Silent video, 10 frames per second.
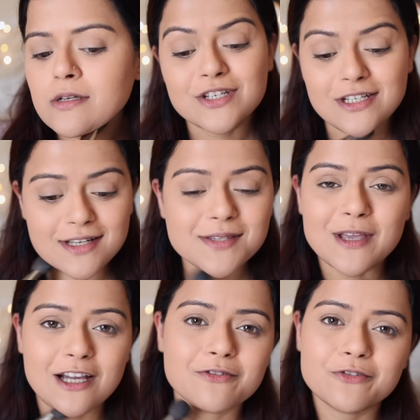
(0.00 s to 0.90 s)
She does
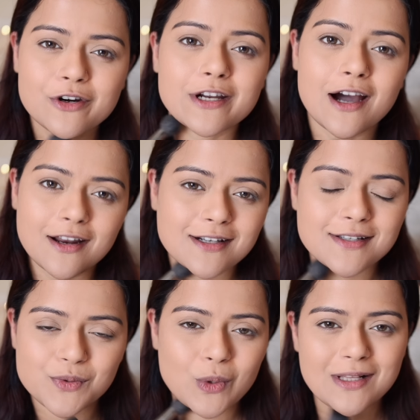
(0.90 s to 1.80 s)
makeup for Rihanna
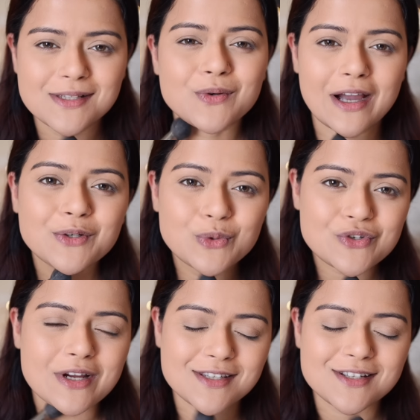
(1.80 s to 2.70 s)
as well, so I do
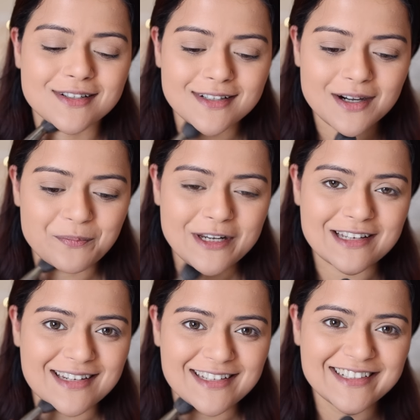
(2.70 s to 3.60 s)
trust her
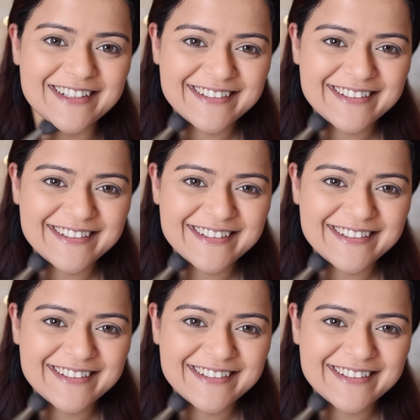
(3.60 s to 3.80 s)
completely.